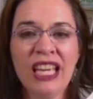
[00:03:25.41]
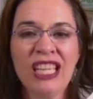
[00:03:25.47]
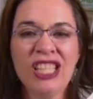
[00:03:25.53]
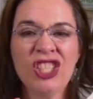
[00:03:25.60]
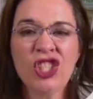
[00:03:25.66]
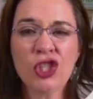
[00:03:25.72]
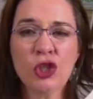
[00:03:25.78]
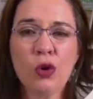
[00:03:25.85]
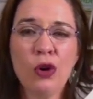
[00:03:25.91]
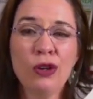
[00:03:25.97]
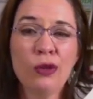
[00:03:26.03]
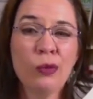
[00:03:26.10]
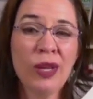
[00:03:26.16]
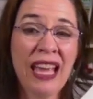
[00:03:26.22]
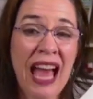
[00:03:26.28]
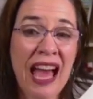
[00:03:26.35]
In
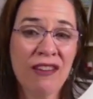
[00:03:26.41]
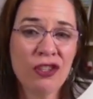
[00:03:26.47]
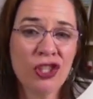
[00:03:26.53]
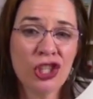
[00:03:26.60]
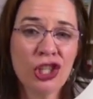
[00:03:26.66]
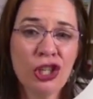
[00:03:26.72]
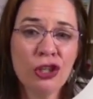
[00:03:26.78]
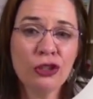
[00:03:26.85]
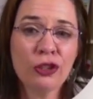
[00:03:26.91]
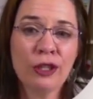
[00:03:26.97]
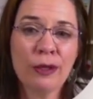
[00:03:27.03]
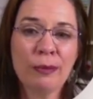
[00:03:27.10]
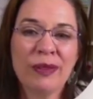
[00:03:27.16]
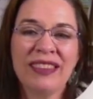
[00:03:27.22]
short, we have children,